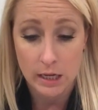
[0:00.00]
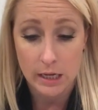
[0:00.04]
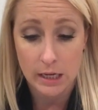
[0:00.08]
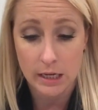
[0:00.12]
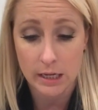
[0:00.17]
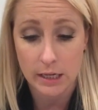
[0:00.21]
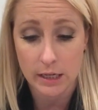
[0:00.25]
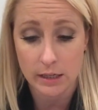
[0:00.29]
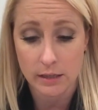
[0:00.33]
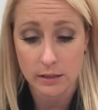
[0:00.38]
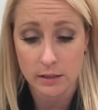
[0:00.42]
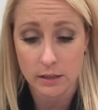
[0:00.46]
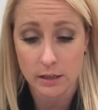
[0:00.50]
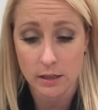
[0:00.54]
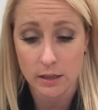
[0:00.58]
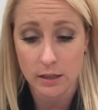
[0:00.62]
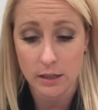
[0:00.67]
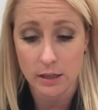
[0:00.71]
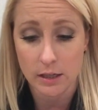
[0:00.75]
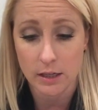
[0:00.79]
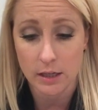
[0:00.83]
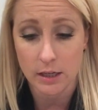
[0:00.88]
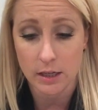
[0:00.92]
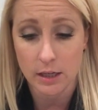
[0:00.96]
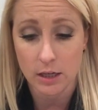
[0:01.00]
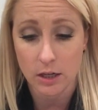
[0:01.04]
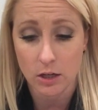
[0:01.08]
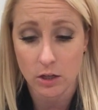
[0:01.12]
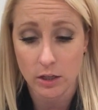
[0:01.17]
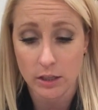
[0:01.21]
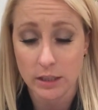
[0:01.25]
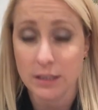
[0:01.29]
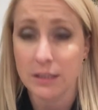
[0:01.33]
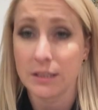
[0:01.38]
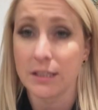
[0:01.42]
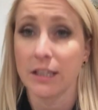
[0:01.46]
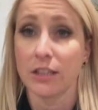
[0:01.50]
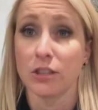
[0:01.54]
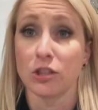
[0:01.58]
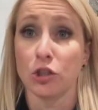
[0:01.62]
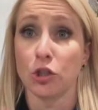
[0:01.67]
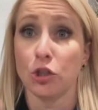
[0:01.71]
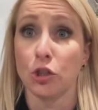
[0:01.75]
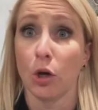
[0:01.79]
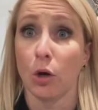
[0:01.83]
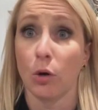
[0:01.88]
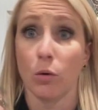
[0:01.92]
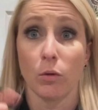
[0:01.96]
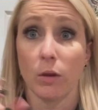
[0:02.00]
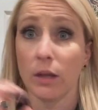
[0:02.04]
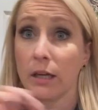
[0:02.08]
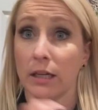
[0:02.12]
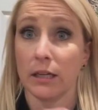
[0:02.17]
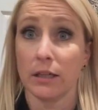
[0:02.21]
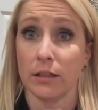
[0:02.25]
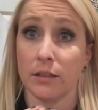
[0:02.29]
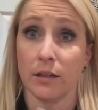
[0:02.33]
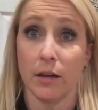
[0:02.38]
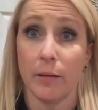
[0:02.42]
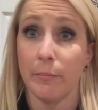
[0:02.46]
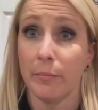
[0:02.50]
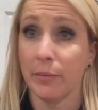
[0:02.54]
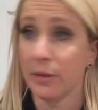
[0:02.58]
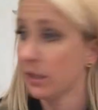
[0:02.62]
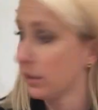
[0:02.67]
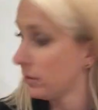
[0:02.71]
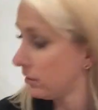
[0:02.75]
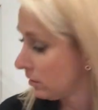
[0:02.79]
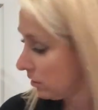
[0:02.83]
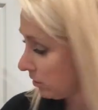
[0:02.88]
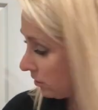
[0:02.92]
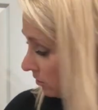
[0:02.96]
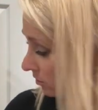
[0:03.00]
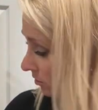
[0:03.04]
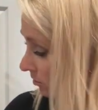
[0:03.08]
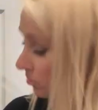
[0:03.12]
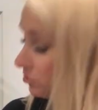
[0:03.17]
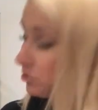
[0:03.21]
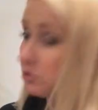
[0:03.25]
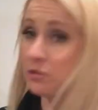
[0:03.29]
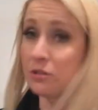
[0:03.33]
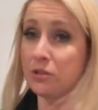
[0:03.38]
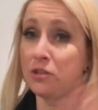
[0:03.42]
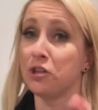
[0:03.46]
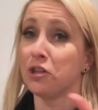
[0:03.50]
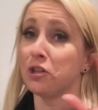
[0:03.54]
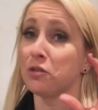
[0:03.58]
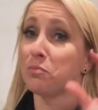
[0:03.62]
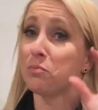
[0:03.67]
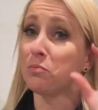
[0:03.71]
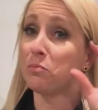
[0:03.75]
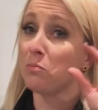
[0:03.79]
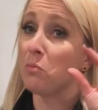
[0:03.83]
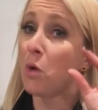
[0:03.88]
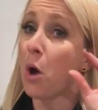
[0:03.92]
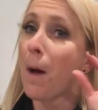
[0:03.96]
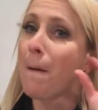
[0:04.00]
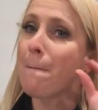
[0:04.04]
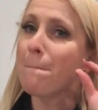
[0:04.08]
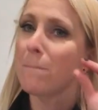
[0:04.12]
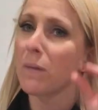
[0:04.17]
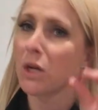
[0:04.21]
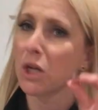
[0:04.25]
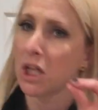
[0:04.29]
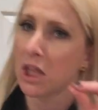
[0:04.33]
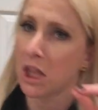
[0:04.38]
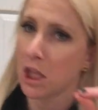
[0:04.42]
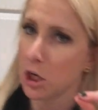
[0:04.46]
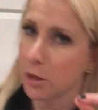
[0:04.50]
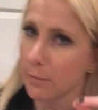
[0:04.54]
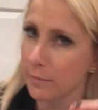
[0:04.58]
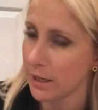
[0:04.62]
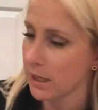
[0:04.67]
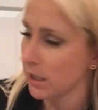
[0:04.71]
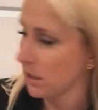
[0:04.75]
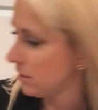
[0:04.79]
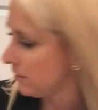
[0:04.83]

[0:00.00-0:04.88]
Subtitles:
And all I can say is don't like dump it in there. Just put a little bit.